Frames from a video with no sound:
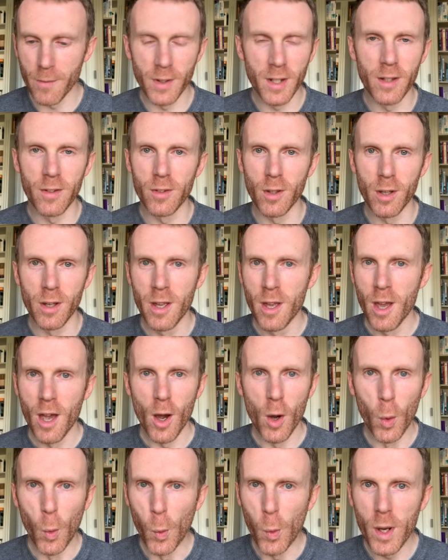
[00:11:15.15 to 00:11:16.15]
It is a
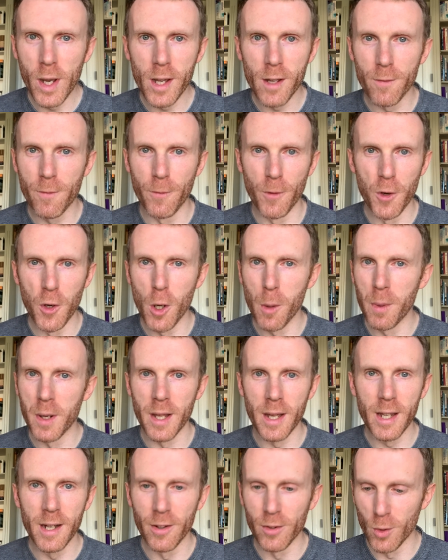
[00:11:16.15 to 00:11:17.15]
weird phenomenon.
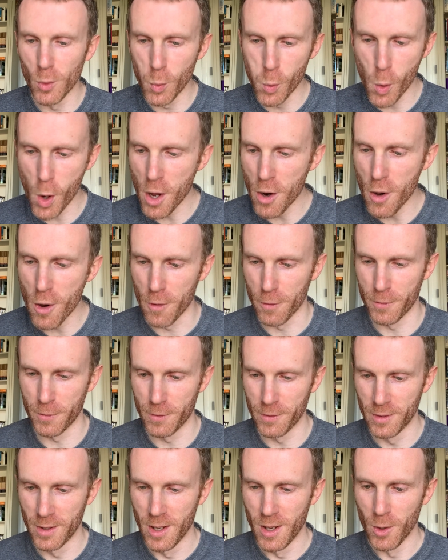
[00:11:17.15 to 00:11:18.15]
It is a one-off,
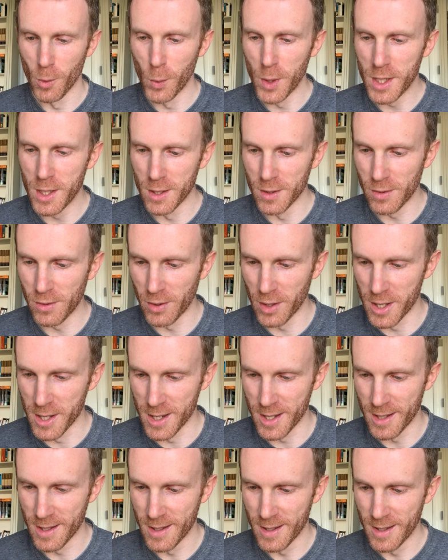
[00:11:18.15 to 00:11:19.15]
we could say.
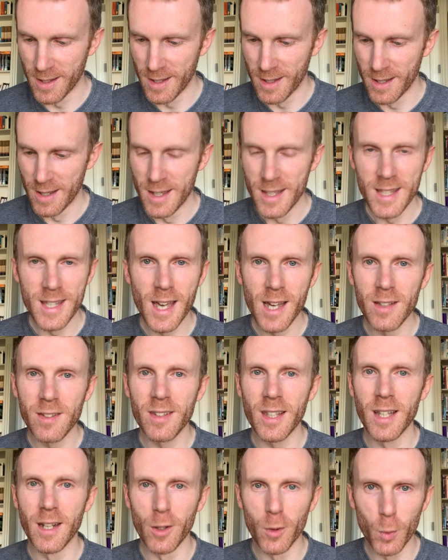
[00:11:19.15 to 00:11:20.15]
Yes,
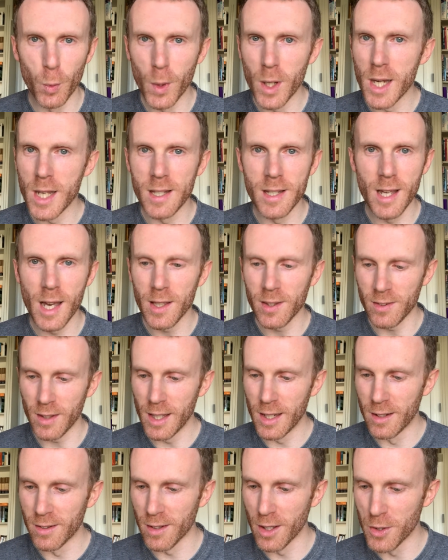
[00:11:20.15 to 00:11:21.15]
it is weird. Yes,
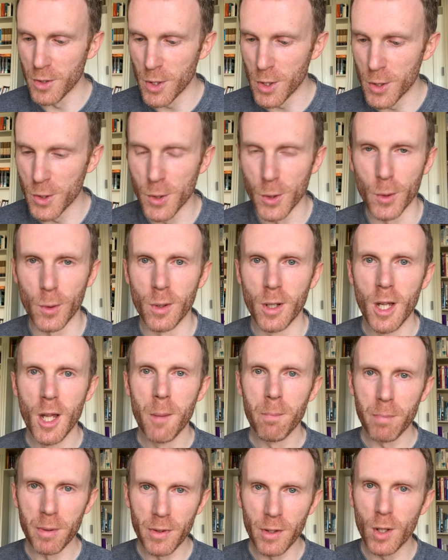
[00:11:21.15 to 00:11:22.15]
it is unusual.
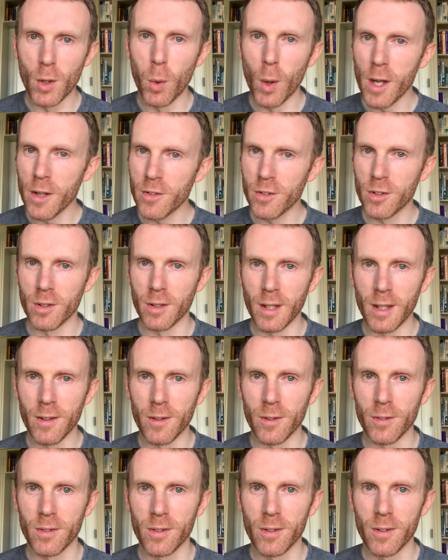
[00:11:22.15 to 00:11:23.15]
But the question
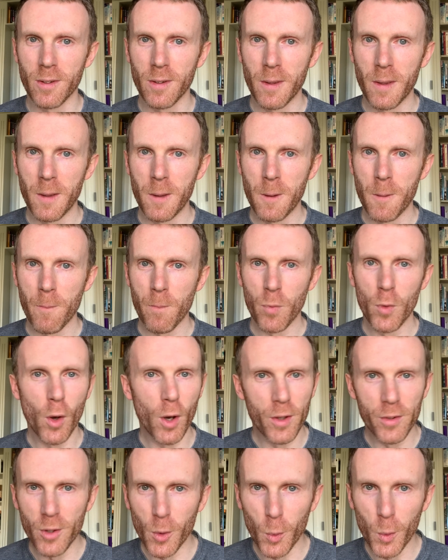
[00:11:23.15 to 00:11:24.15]
is, not
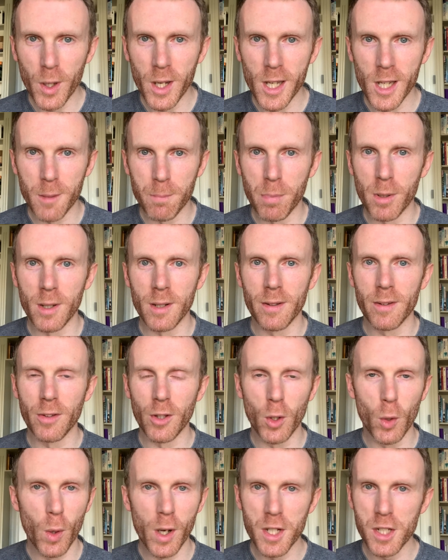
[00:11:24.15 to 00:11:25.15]
is it weird, but the
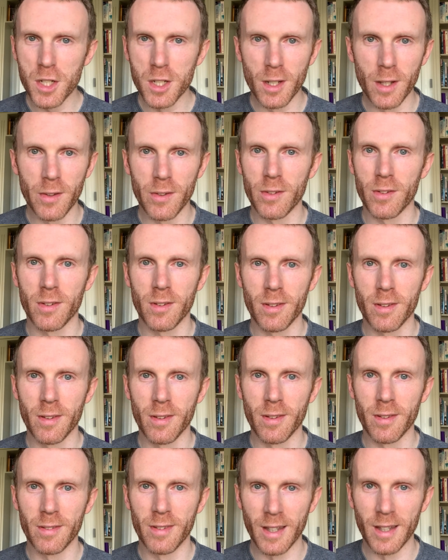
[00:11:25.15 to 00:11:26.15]
question is,
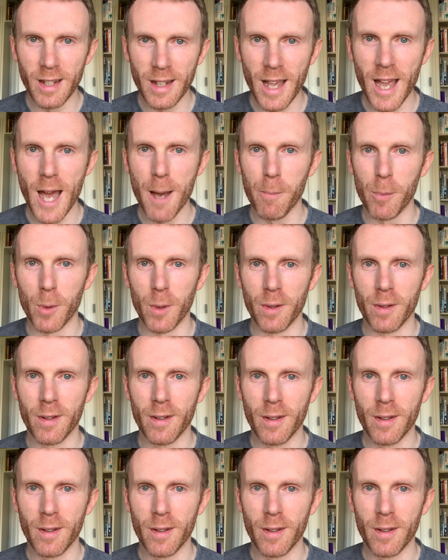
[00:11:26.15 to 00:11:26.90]
did it happen?